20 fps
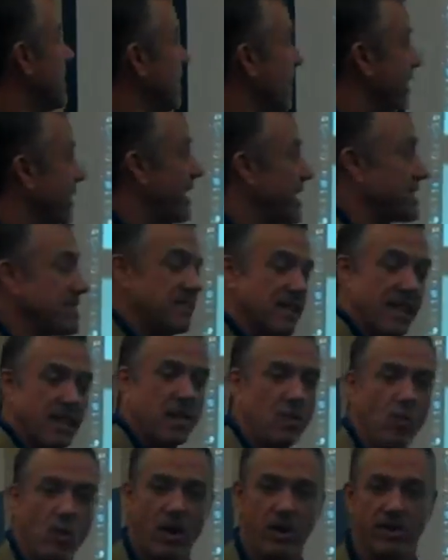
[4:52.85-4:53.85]
Now the next
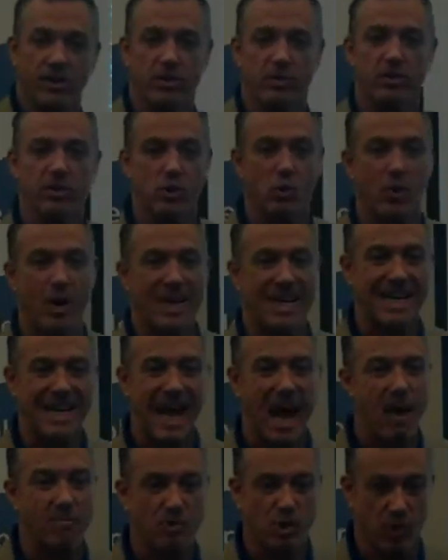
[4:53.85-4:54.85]
thing you want to do is create a
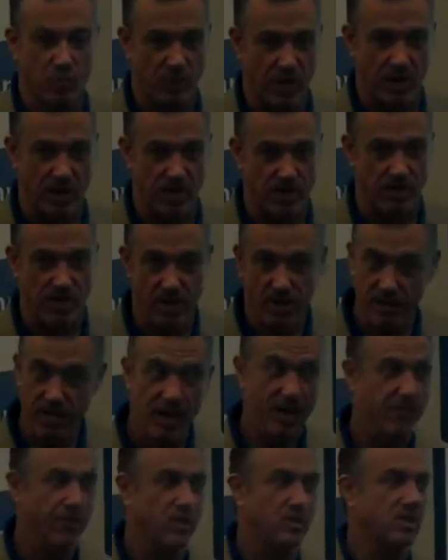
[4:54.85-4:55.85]
capture page,
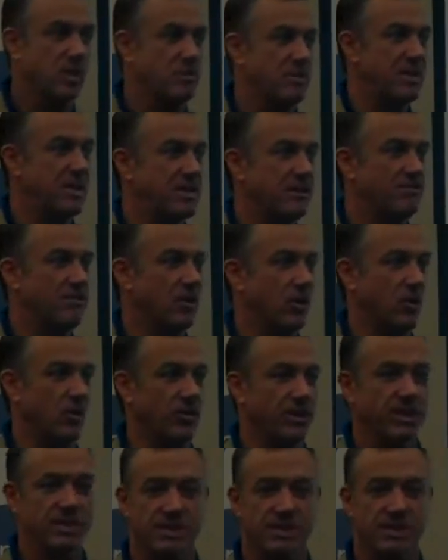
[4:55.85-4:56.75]
and those can be difficult.